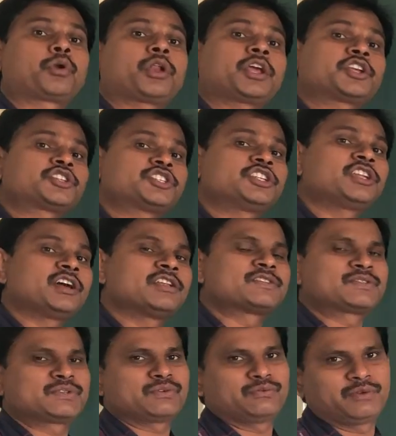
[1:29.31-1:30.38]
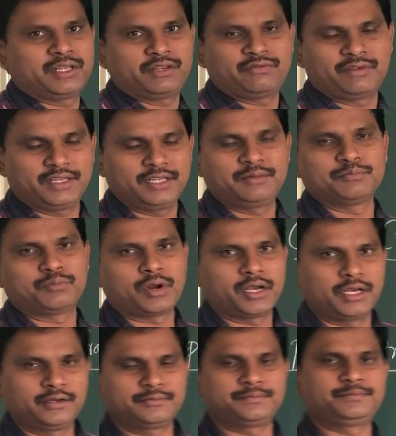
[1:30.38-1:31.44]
protection also very important.